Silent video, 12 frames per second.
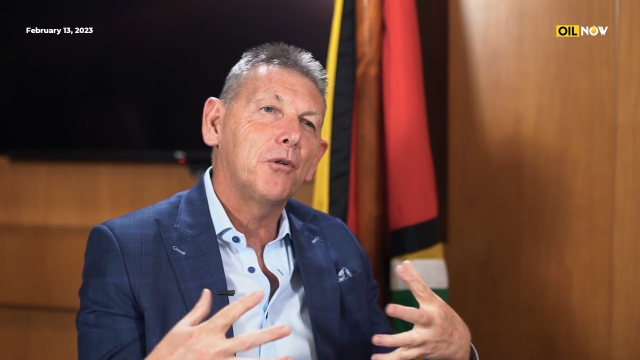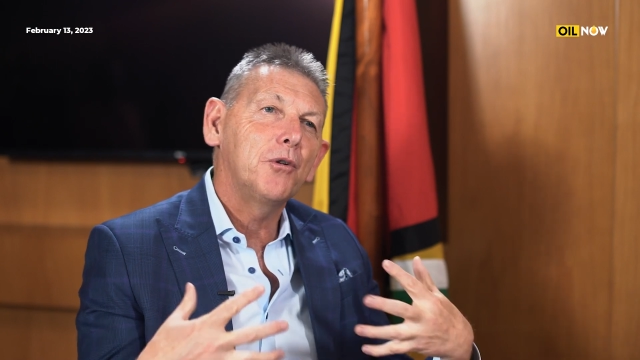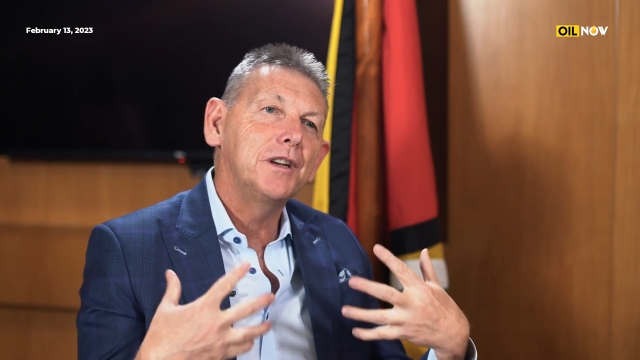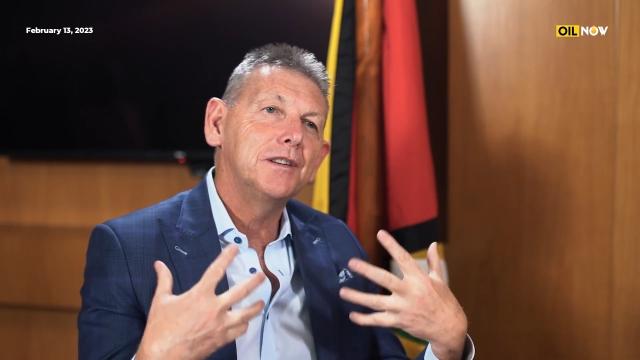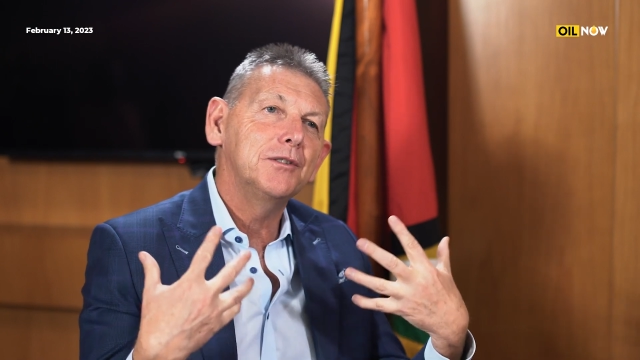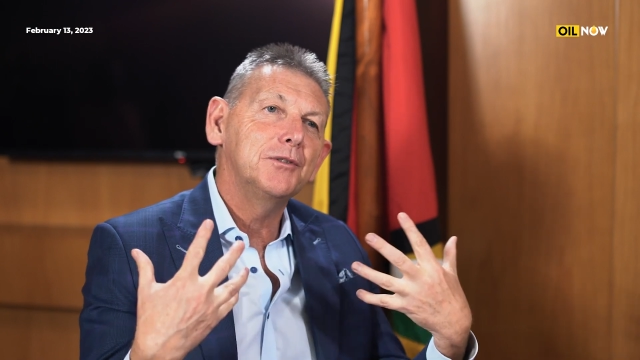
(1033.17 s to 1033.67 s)

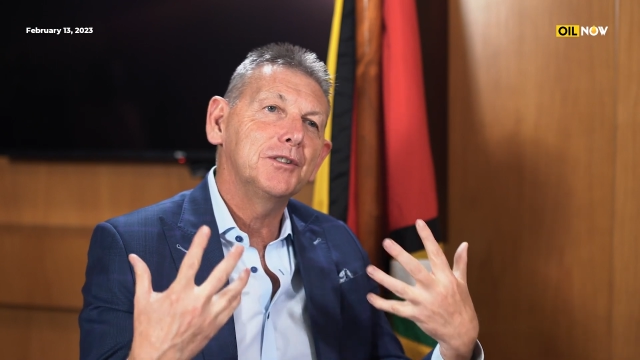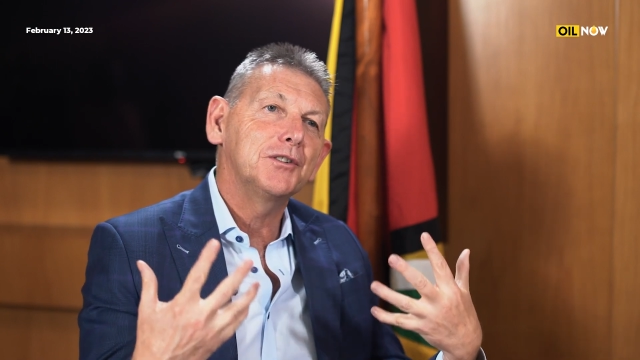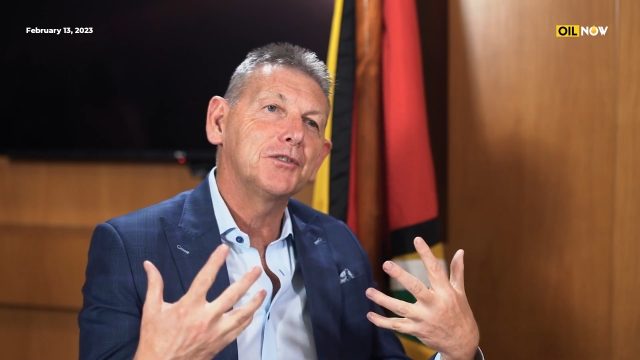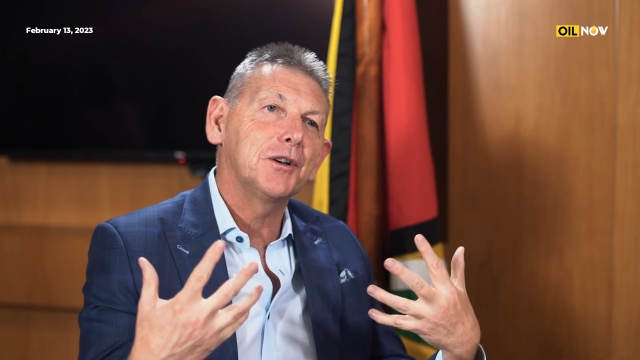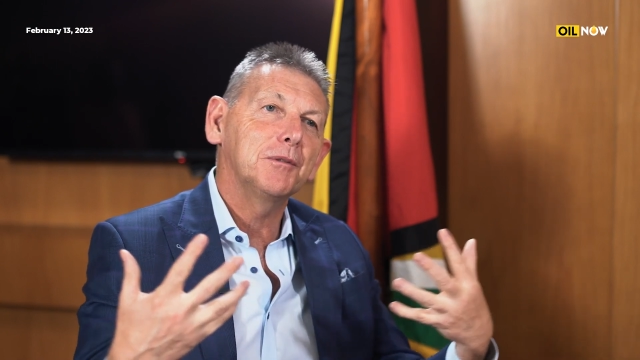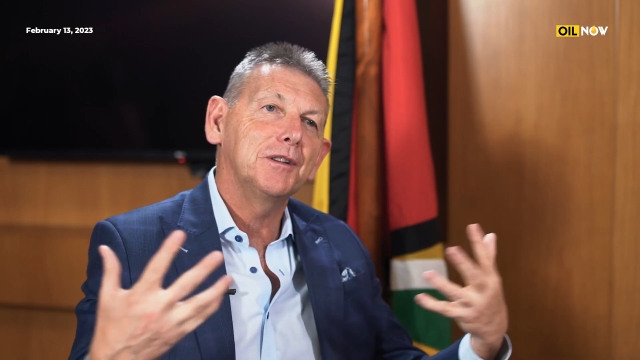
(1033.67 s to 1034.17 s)
pointing to
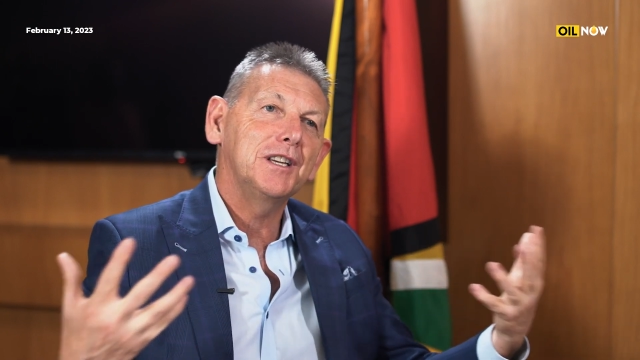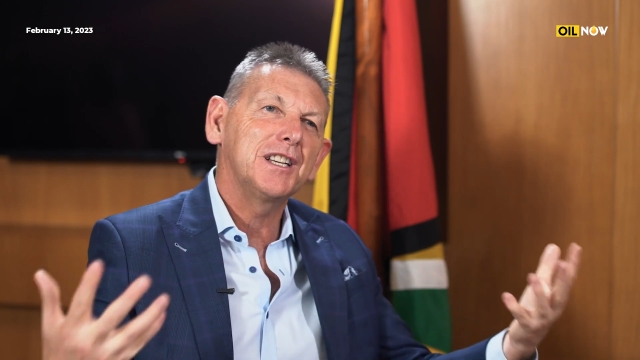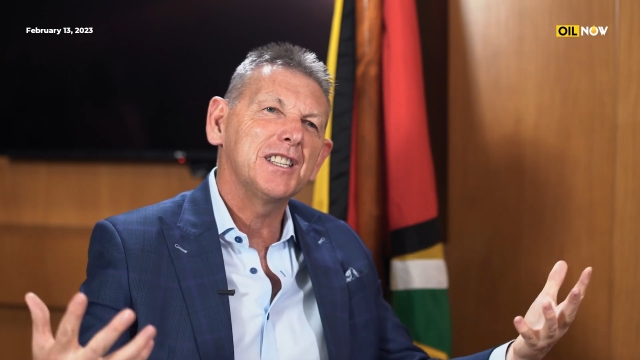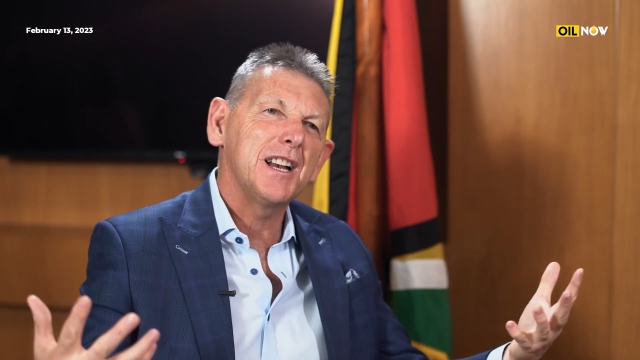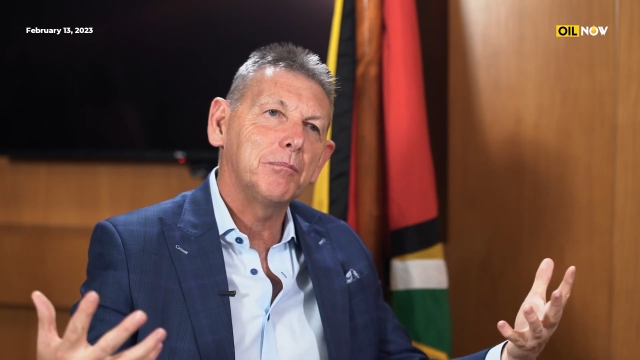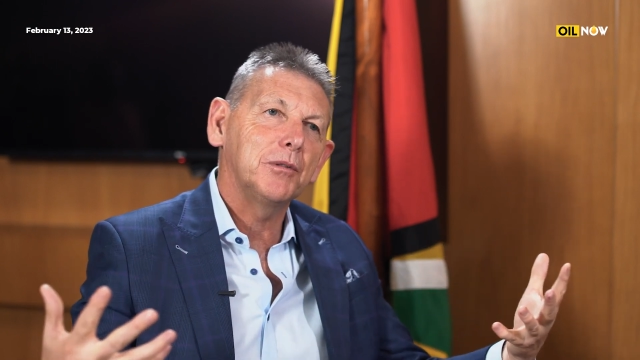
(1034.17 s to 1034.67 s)
some of the
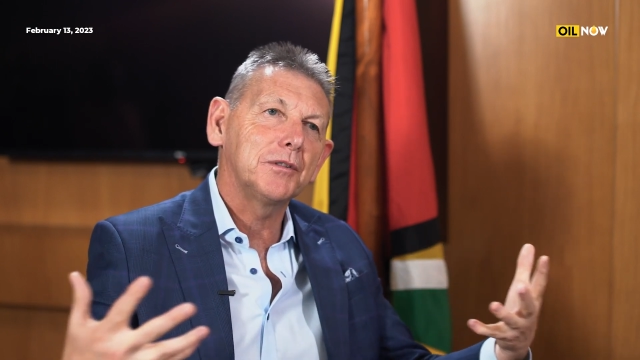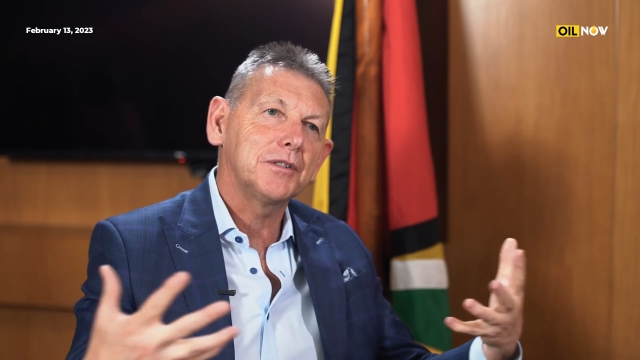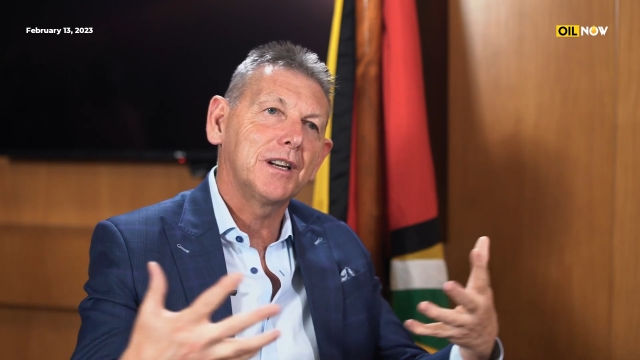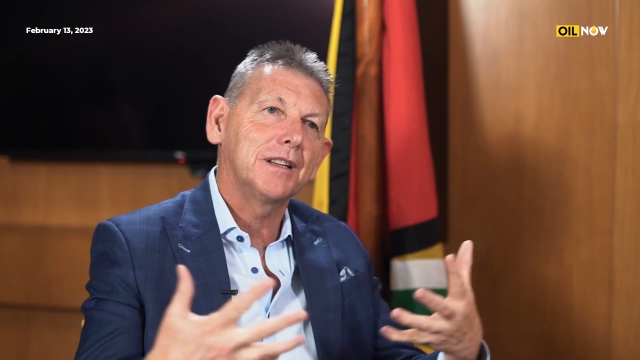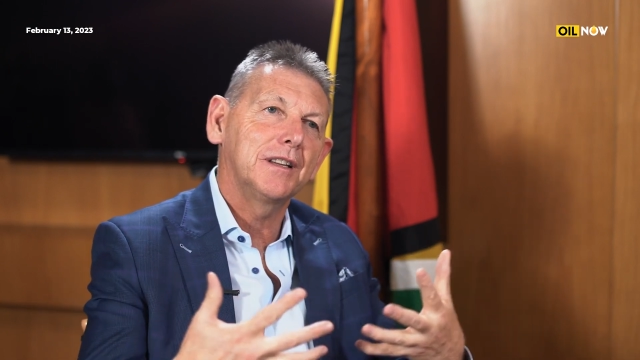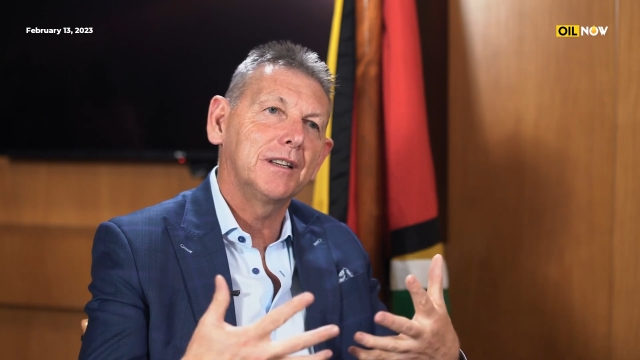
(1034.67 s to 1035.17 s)
examples
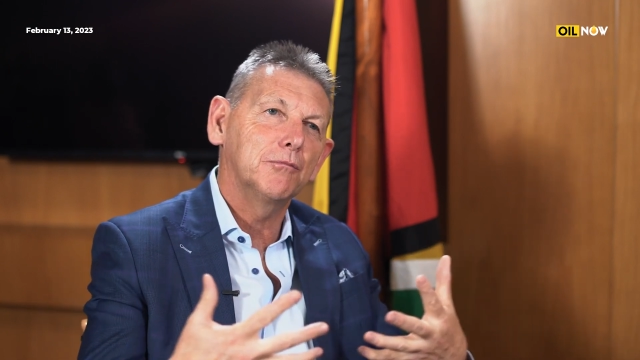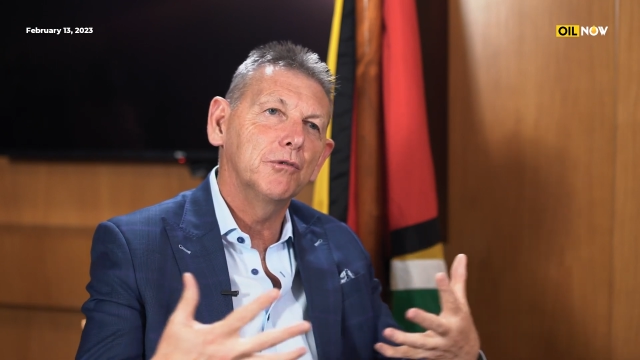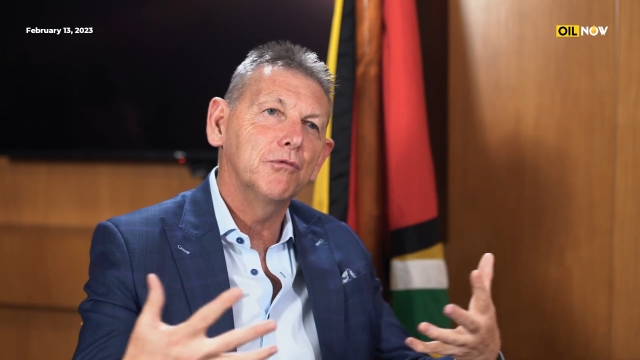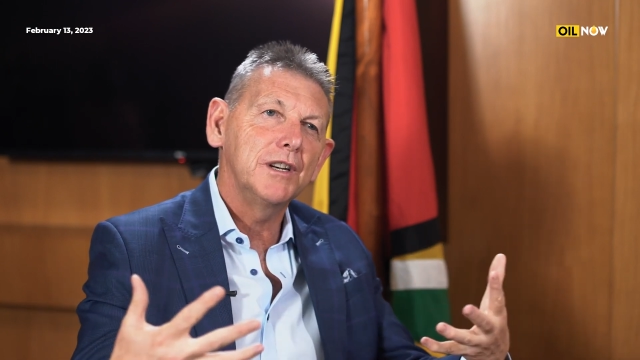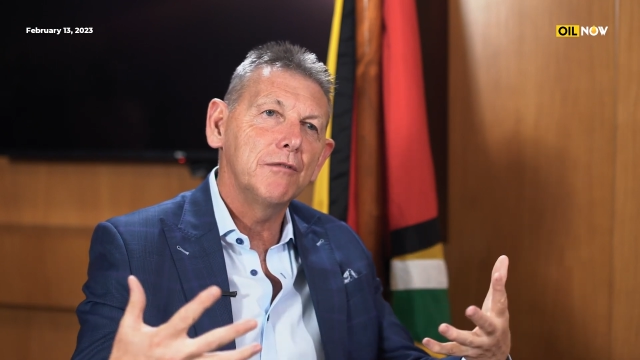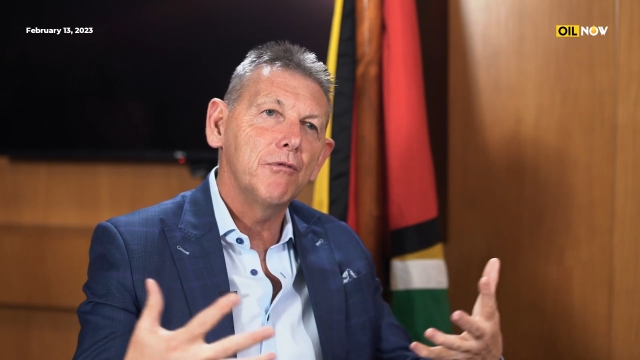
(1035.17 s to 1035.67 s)
that I think will
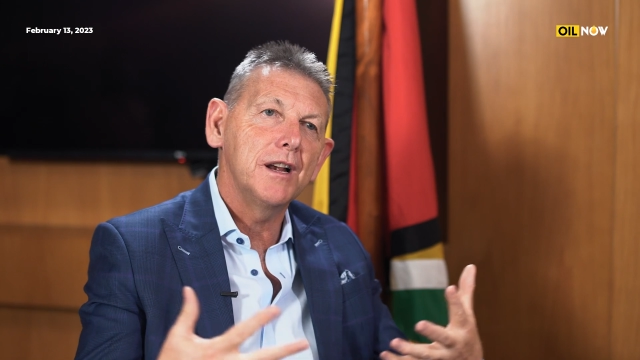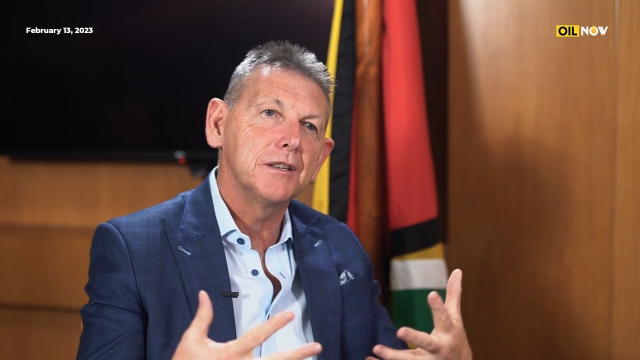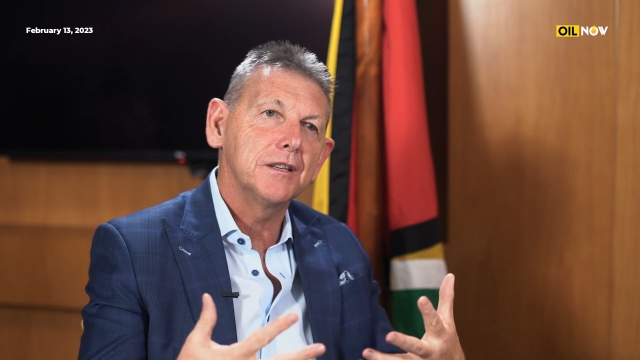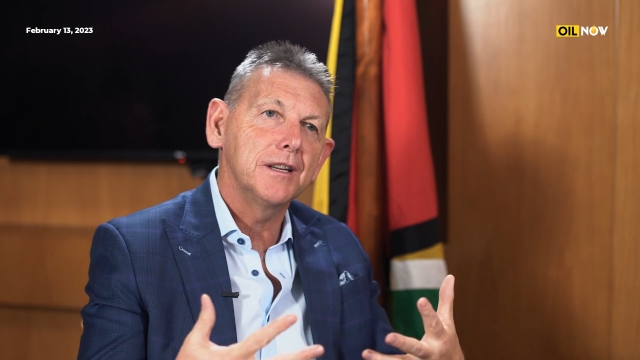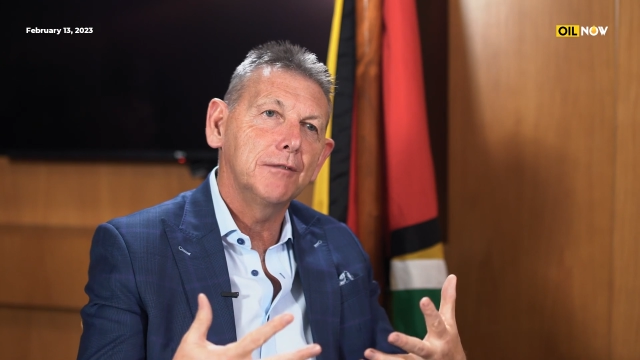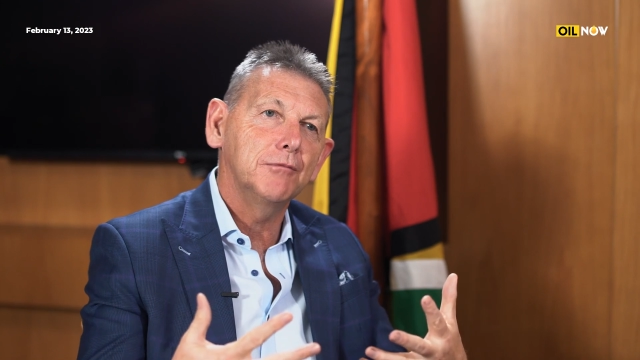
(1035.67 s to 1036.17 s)
really
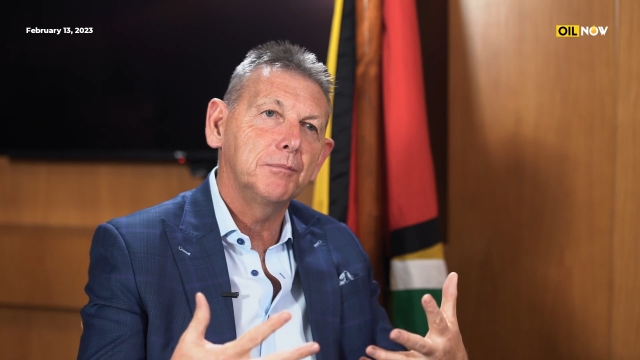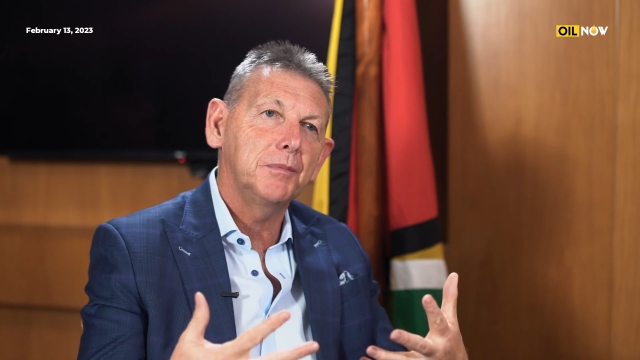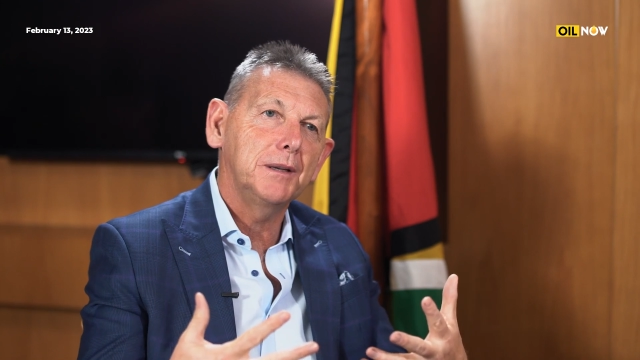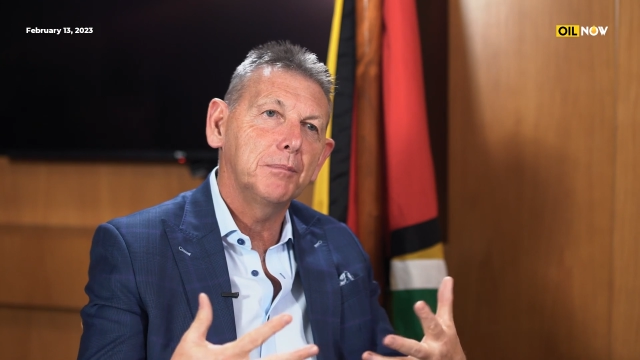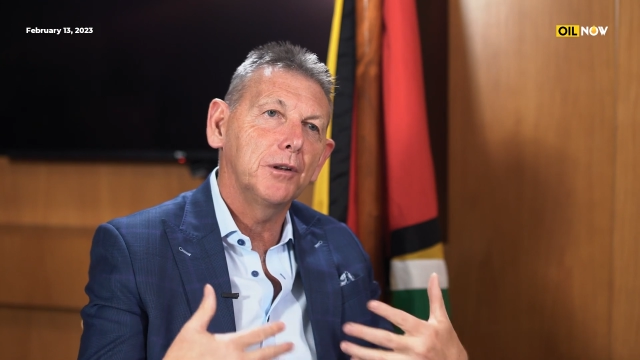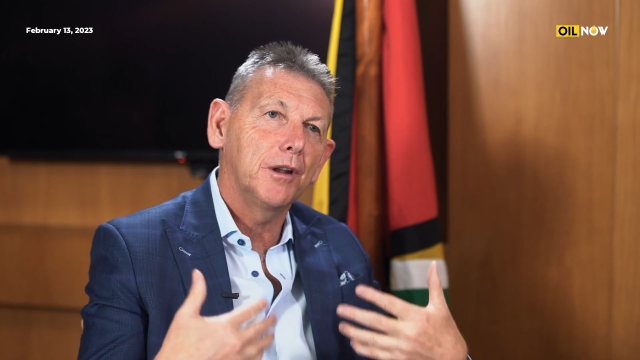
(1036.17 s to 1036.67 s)
resonate with
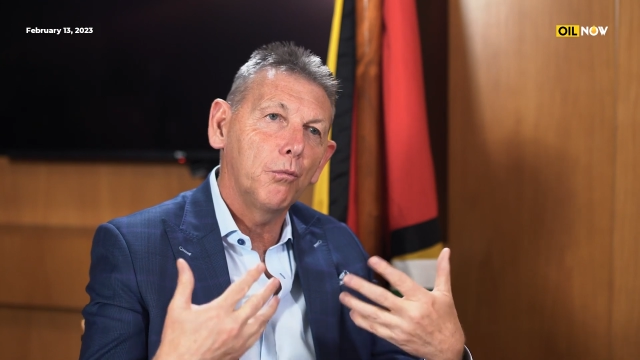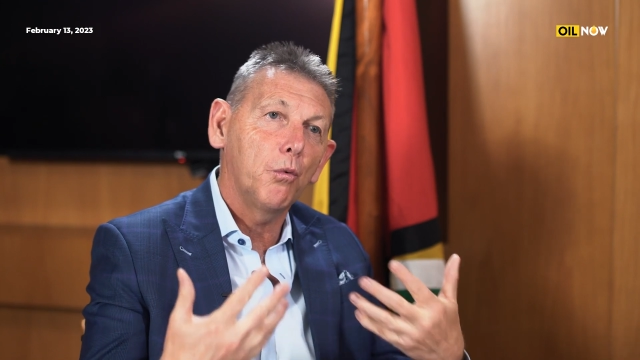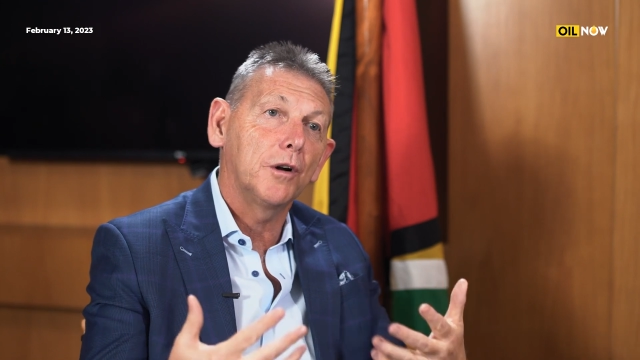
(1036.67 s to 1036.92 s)
people on